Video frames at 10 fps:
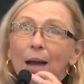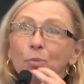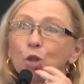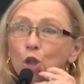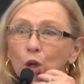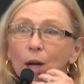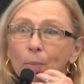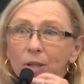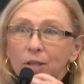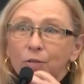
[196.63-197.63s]
I'm sure
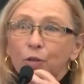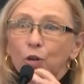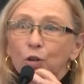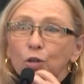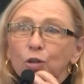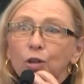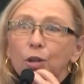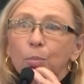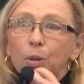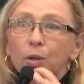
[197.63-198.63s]
I must have
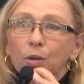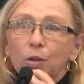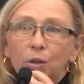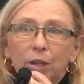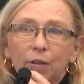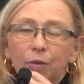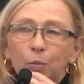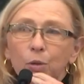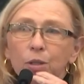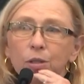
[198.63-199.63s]
heard the bill if
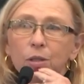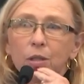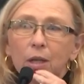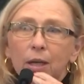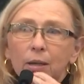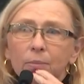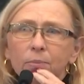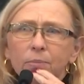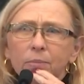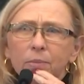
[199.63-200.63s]
it was
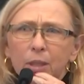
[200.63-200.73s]
on